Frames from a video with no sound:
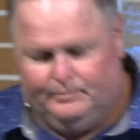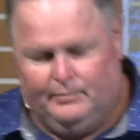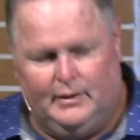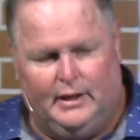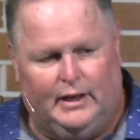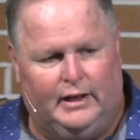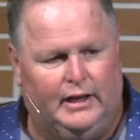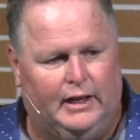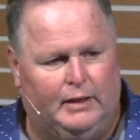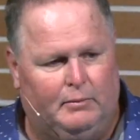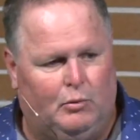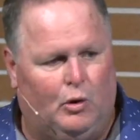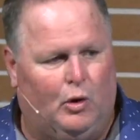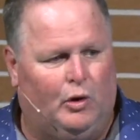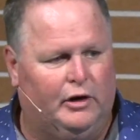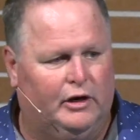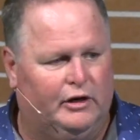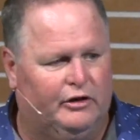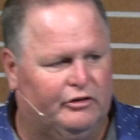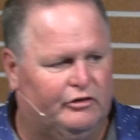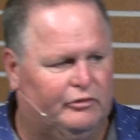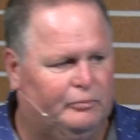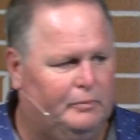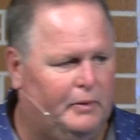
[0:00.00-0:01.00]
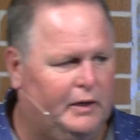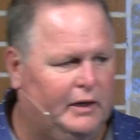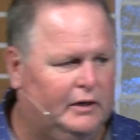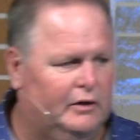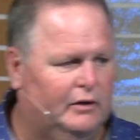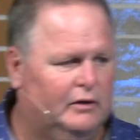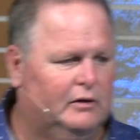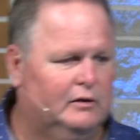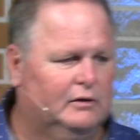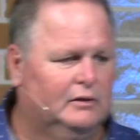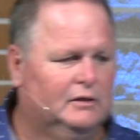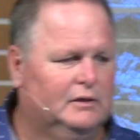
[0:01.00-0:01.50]
and they brought in a
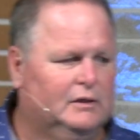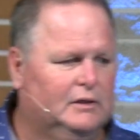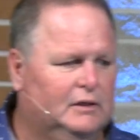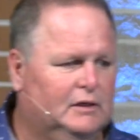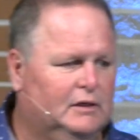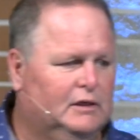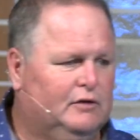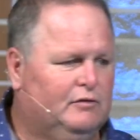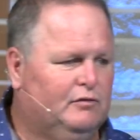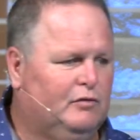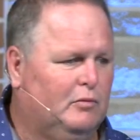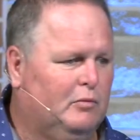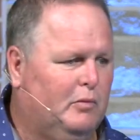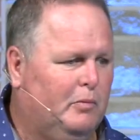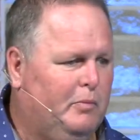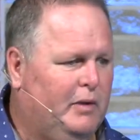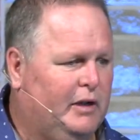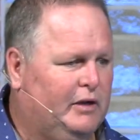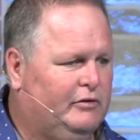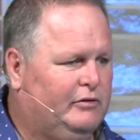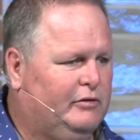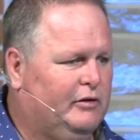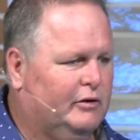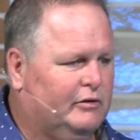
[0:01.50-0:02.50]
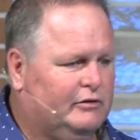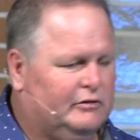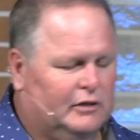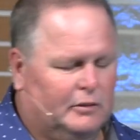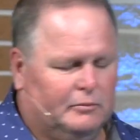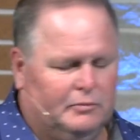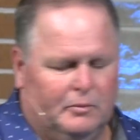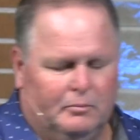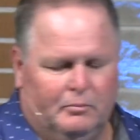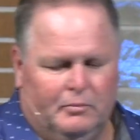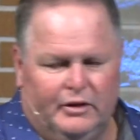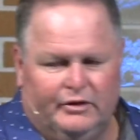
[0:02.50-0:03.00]
speaker from a big church
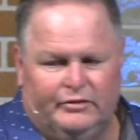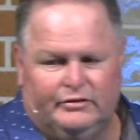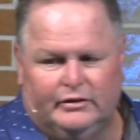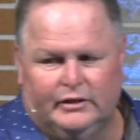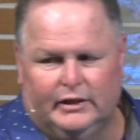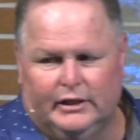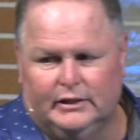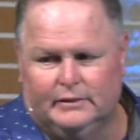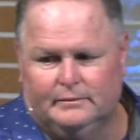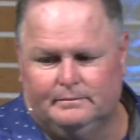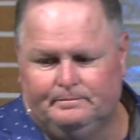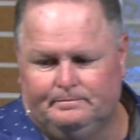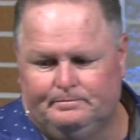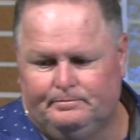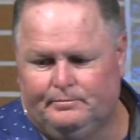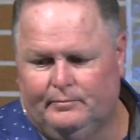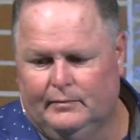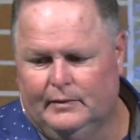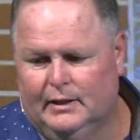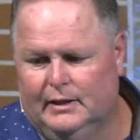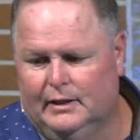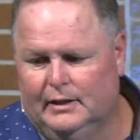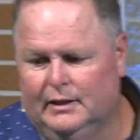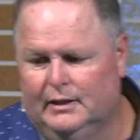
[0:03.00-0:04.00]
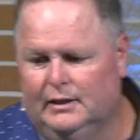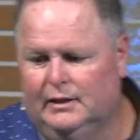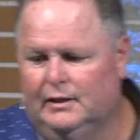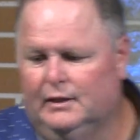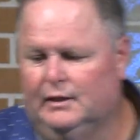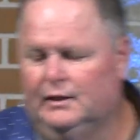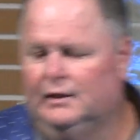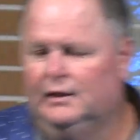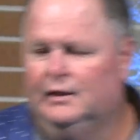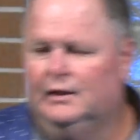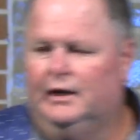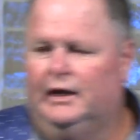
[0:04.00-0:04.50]
up in Michigan,
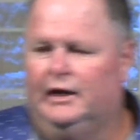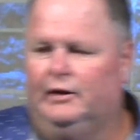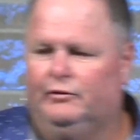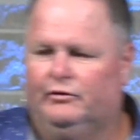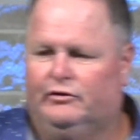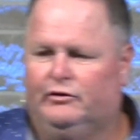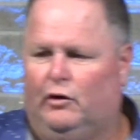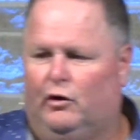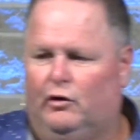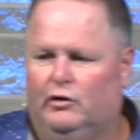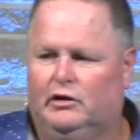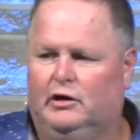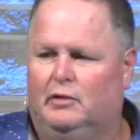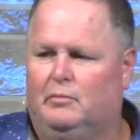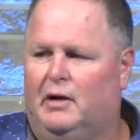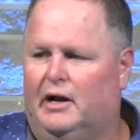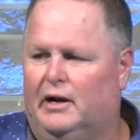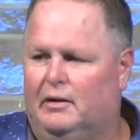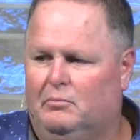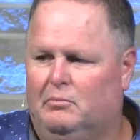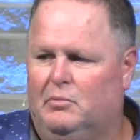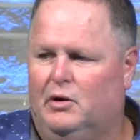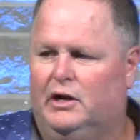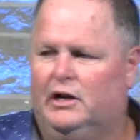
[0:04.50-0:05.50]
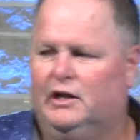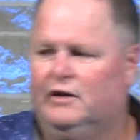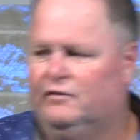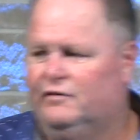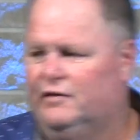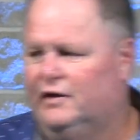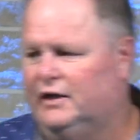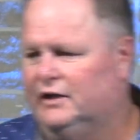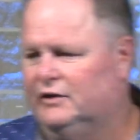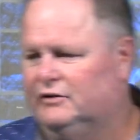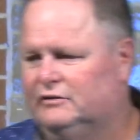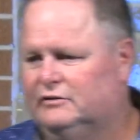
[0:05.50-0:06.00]
and he was talking about a buddy of
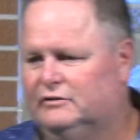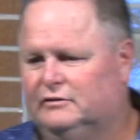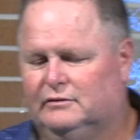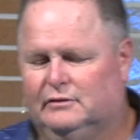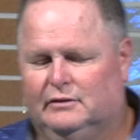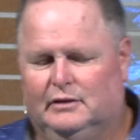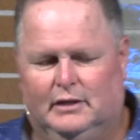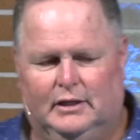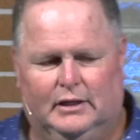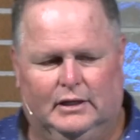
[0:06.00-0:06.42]
his.